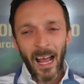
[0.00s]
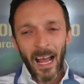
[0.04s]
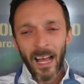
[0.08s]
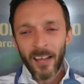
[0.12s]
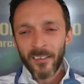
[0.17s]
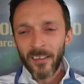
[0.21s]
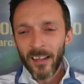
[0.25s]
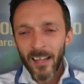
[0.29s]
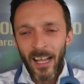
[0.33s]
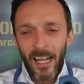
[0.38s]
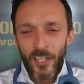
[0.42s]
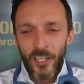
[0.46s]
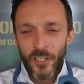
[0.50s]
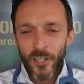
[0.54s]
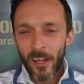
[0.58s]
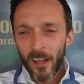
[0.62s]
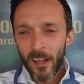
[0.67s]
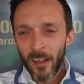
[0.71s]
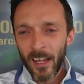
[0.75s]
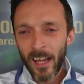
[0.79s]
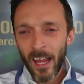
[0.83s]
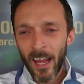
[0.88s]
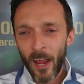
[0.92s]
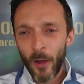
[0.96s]
as I actually
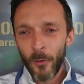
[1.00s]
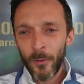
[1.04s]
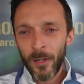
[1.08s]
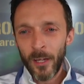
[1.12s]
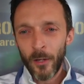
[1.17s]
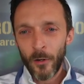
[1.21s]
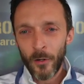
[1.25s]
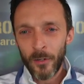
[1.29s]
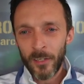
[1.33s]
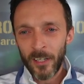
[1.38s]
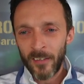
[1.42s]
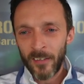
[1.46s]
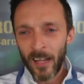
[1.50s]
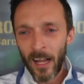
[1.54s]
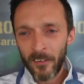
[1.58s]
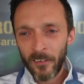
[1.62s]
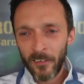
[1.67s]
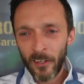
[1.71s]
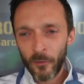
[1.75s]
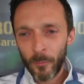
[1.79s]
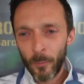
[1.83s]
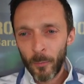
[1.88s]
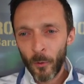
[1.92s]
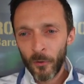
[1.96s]
lay it out here on the
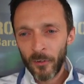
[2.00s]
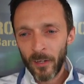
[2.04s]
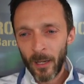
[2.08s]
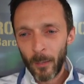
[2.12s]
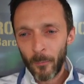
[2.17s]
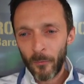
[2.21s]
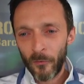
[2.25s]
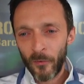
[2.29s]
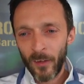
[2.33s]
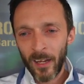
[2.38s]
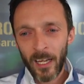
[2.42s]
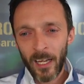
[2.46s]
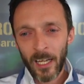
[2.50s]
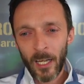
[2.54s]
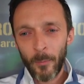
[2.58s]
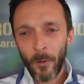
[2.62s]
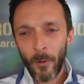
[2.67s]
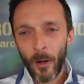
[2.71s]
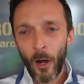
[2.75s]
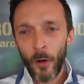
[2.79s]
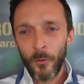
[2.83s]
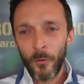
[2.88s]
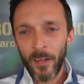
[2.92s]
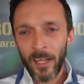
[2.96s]
tactics board and I'm thinking
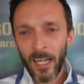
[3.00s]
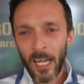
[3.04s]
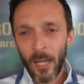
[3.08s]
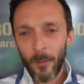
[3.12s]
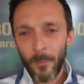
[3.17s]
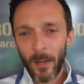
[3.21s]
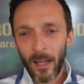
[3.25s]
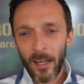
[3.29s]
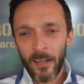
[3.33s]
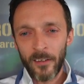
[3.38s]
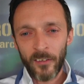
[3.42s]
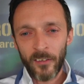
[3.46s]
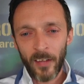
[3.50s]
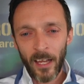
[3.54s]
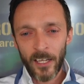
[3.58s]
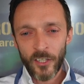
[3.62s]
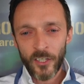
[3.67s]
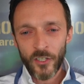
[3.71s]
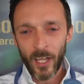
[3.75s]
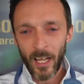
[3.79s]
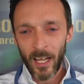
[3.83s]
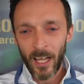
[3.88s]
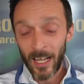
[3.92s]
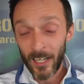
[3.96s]
about how the game is
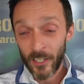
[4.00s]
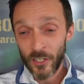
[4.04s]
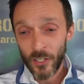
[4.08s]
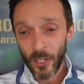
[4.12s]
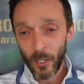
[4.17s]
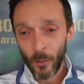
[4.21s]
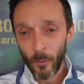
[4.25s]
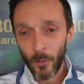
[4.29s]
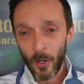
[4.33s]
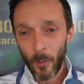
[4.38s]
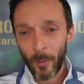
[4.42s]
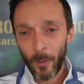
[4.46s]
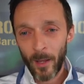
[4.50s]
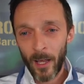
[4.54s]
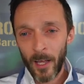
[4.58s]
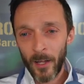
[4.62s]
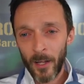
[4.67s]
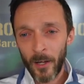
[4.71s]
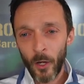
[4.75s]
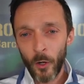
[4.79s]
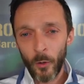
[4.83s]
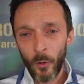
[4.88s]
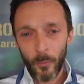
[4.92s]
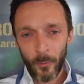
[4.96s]
actually going to pan
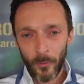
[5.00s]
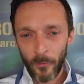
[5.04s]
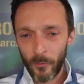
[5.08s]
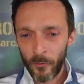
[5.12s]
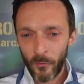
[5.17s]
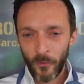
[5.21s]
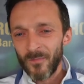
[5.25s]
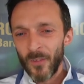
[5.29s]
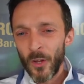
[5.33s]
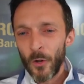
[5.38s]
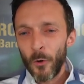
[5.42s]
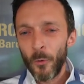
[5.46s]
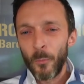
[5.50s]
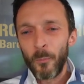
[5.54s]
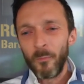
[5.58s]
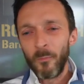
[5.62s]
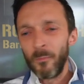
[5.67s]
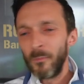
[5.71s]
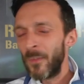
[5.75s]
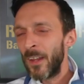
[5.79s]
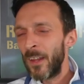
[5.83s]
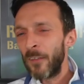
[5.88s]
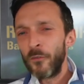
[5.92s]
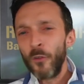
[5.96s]
out with,
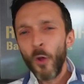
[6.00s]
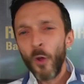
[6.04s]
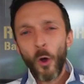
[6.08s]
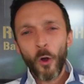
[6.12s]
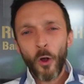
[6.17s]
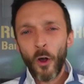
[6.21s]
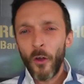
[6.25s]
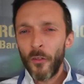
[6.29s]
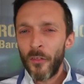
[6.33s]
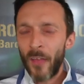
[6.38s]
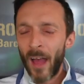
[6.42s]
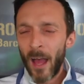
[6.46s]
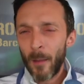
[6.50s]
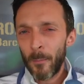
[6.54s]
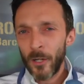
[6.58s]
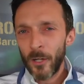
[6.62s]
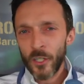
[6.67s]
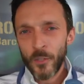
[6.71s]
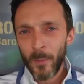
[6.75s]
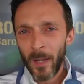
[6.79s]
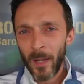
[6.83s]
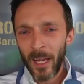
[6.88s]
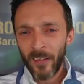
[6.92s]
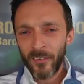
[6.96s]
they've not got that
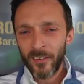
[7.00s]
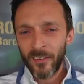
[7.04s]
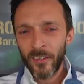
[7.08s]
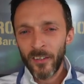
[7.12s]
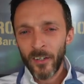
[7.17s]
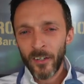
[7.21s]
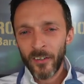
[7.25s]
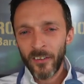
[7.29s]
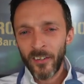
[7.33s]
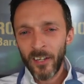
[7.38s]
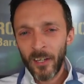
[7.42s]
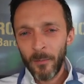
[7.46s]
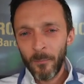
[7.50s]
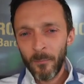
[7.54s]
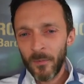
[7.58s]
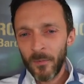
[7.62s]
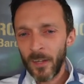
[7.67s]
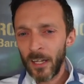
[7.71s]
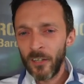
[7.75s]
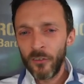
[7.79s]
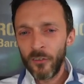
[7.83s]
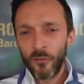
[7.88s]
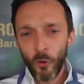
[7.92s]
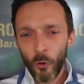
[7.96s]
much pace in their team.
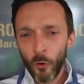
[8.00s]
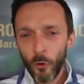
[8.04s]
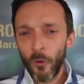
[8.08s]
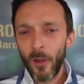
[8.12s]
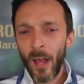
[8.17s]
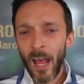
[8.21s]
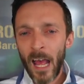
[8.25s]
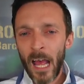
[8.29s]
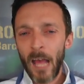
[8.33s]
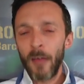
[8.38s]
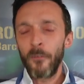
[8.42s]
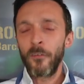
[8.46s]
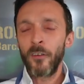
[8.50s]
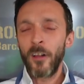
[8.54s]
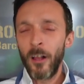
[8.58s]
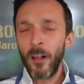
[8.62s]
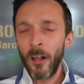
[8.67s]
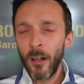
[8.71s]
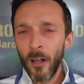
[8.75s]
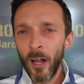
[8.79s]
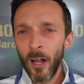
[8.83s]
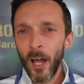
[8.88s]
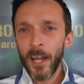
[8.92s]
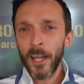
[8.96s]
They do have
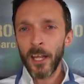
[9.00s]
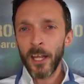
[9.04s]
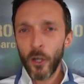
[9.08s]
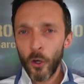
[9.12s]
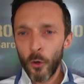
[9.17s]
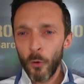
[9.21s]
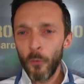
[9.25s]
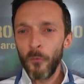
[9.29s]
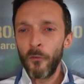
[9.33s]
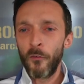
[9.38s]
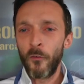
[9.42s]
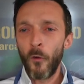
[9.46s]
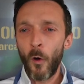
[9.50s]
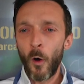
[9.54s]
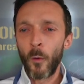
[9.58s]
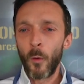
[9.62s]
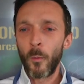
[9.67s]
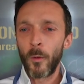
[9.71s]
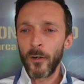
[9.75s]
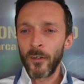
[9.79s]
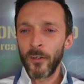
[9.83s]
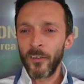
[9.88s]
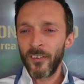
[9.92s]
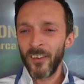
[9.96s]
clinical
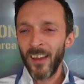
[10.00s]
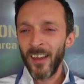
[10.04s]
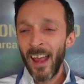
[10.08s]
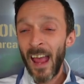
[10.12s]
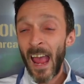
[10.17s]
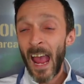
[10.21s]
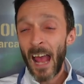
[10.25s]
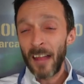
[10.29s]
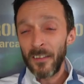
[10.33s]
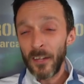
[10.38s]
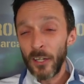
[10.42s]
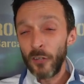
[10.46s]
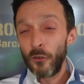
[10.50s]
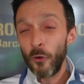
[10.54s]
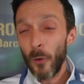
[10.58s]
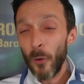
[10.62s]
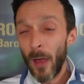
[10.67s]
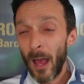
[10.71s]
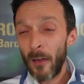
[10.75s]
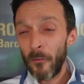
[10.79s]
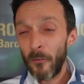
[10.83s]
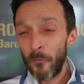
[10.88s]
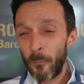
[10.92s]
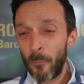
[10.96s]
forwards and they do
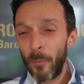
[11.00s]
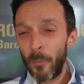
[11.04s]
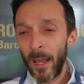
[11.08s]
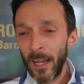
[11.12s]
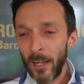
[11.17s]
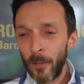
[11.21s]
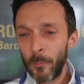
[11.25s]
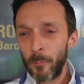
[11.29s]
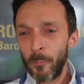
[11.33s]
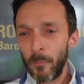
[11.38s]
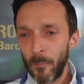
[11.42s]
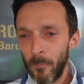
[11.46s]
have big,